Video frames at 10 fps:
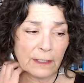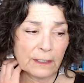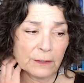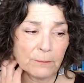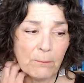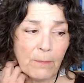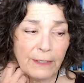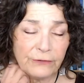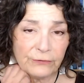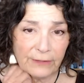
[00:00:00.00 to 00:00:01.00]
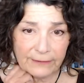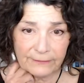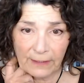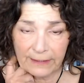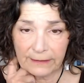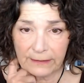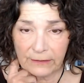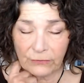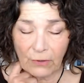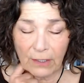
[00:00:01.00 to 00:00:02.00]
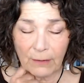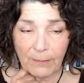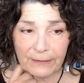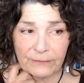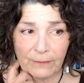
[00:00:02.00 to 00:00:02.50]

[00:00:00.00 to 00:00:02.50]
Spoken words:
You're much less likely to talk about